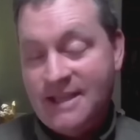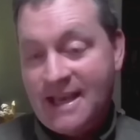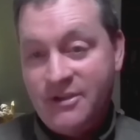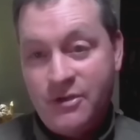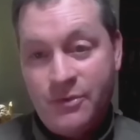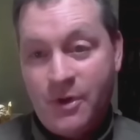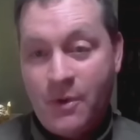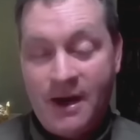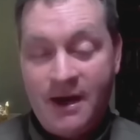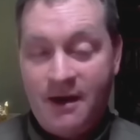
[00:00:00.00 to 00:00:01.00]
Disasters
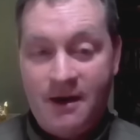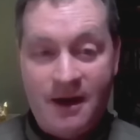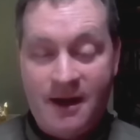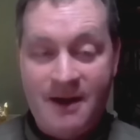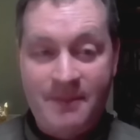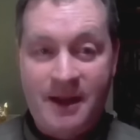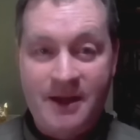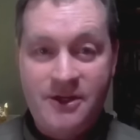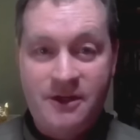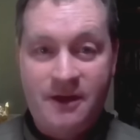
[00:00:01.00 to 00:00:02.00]
require a
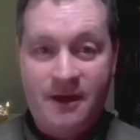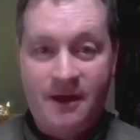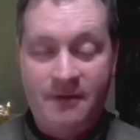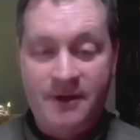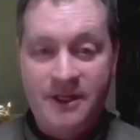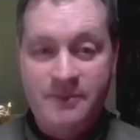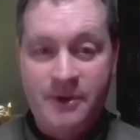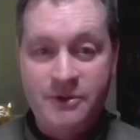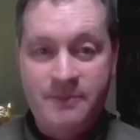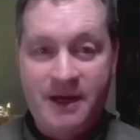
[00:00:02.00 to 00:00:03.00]
combination of an
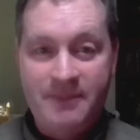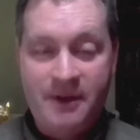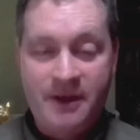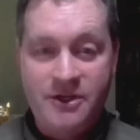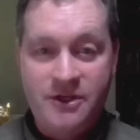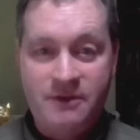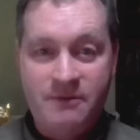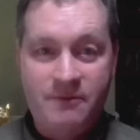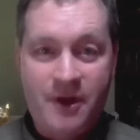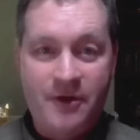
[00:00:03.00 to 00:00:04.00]
exposed
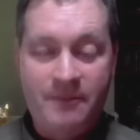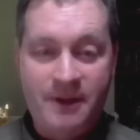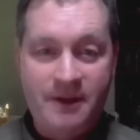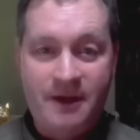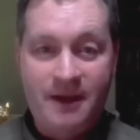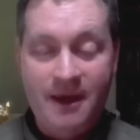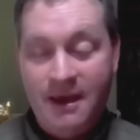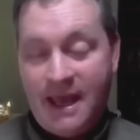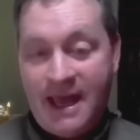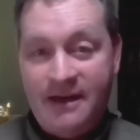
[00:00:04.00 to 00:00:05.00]
population, vulnerability,
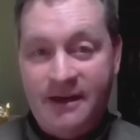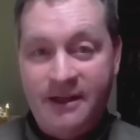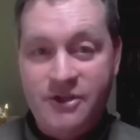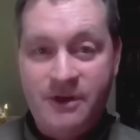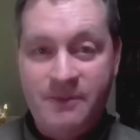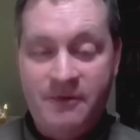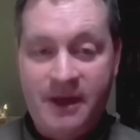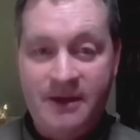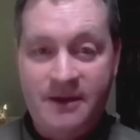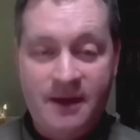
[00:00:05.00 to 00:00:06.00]
and an extreme
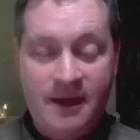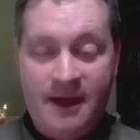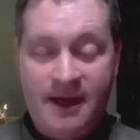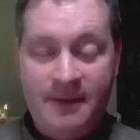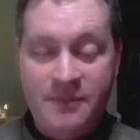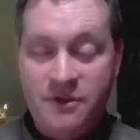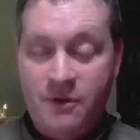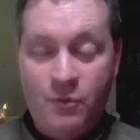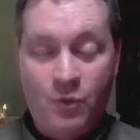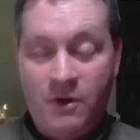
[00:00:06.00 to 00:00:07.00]
event.
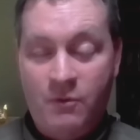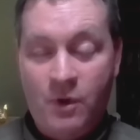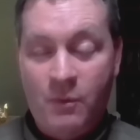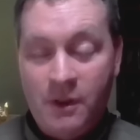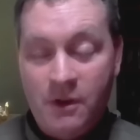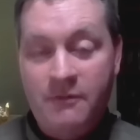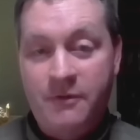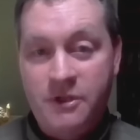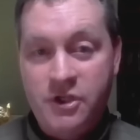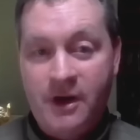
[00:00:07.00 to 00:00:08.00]
So when we
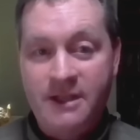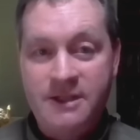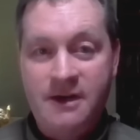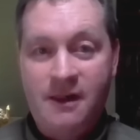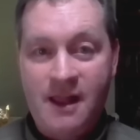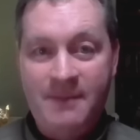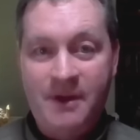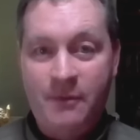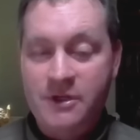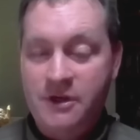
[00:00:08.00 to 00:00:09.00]
look for trends in
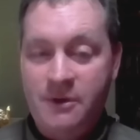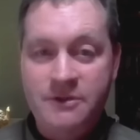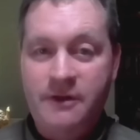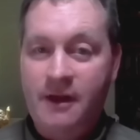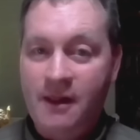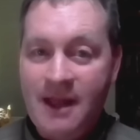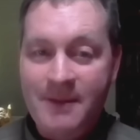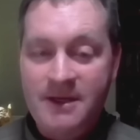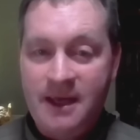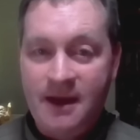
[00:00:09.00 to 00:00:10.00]
climate, we should always look at
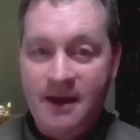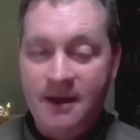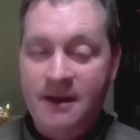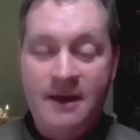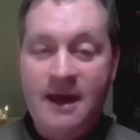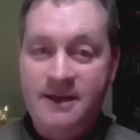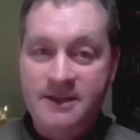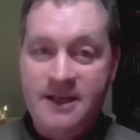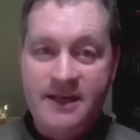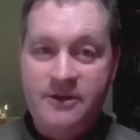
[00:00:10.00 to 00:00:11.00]
climate data,
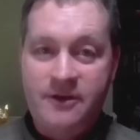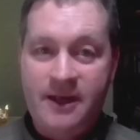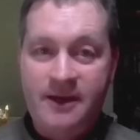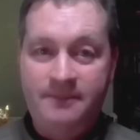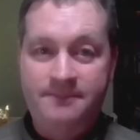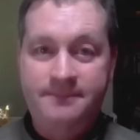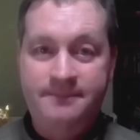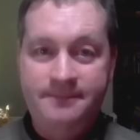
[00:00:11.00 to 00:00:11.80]
not disaster data.